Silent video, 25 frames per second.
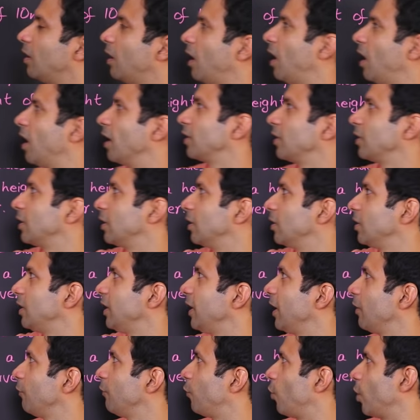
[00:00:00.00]
are
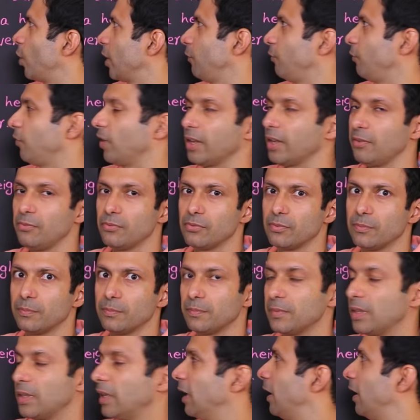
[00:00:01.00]
30 and 45.
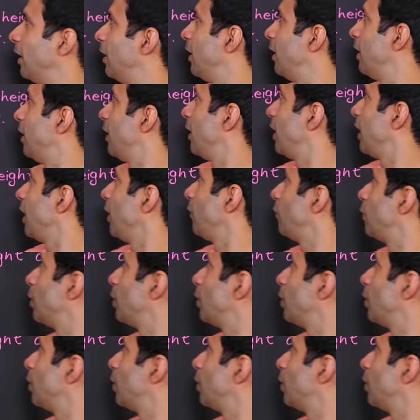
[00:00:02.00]
If